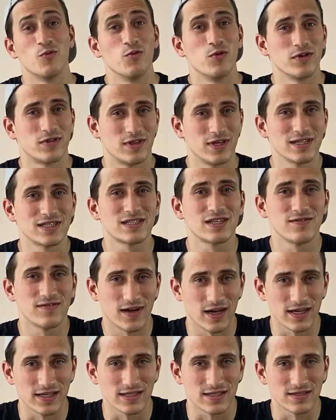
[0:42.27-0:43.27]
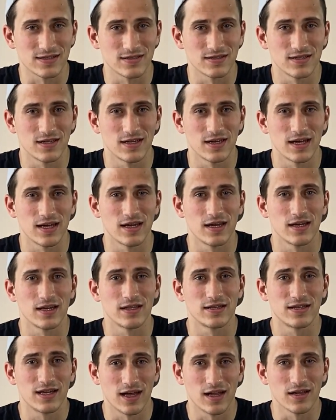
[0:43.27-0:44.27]
With this device,
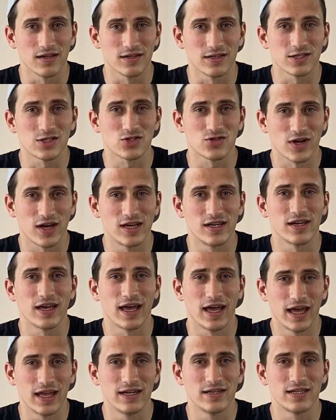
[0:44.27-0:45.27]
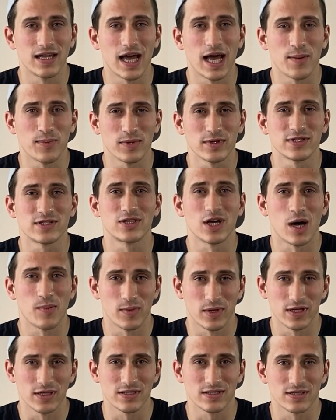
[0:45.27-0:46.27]
Dell is trying to end Apple's
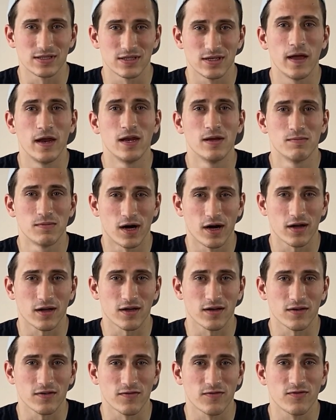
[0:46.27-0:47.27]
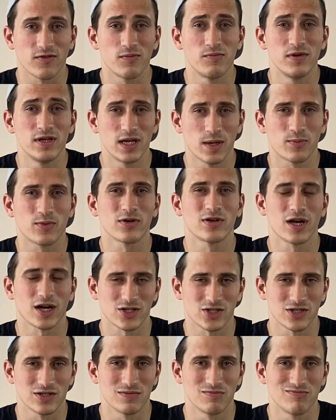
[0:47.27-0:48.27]
dominance in the market for media
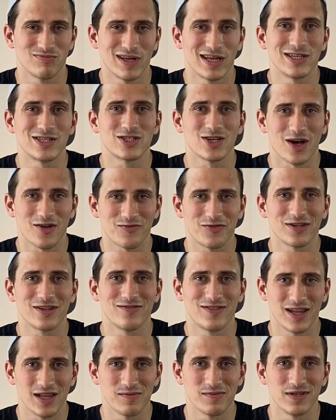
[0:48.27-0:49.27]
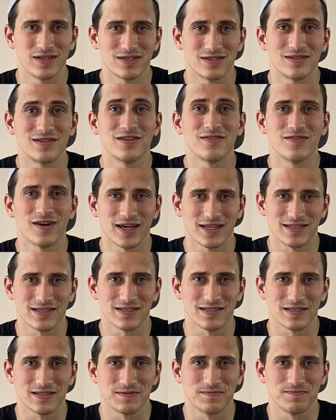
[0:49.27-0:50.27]
production and software development devices.